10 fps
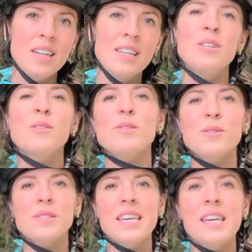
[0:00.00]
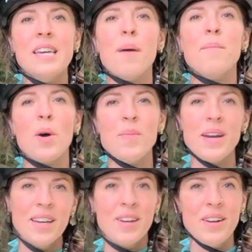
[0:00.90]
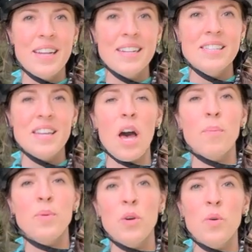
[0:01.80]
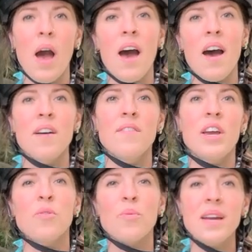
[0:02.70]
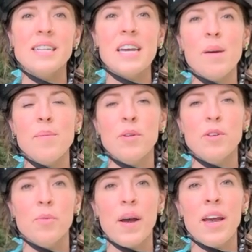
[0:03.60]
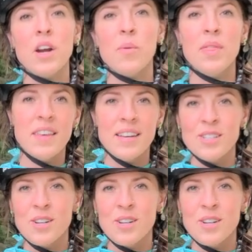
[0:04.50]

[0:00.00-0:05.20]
use those key mountain bike ingredients to help you have a great time out on your bike or when things start